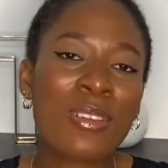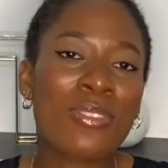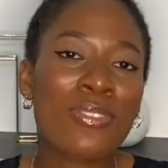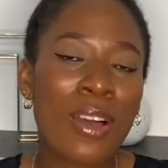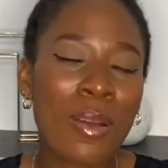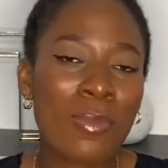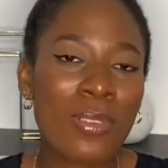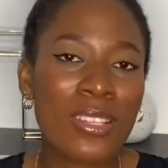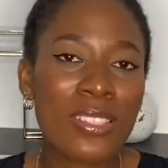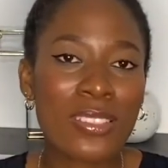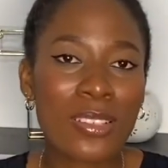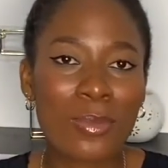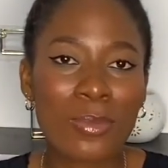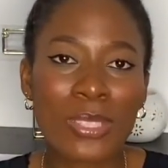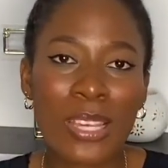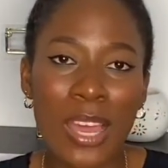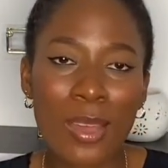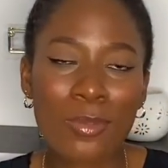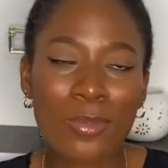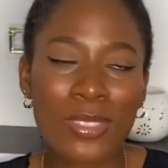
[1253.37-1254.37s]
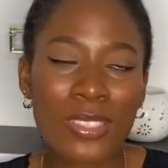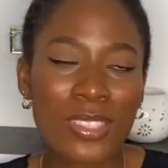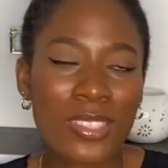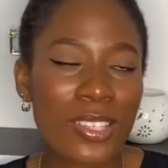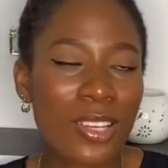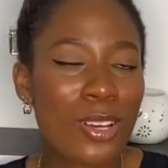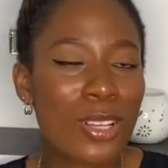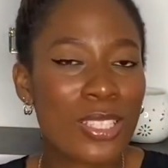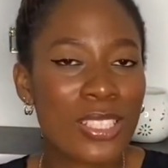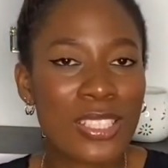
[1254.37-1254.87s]
with family sometimes
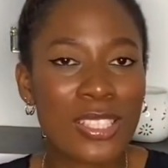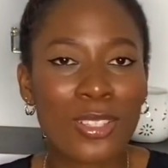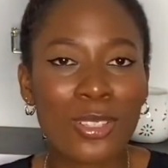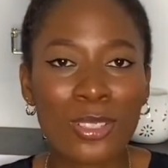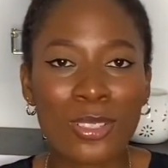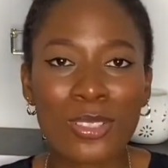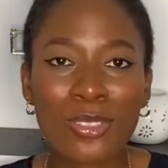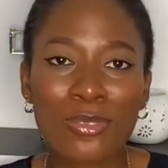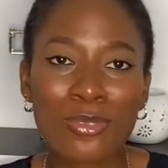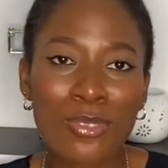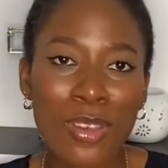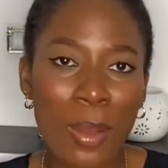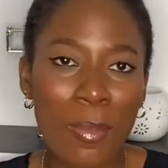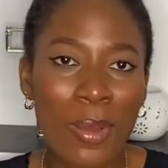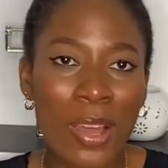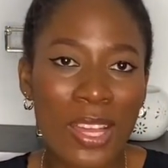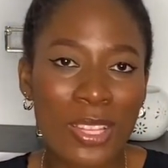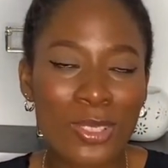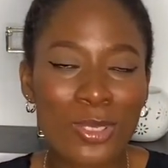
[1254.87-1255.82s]
causes a lot of drama.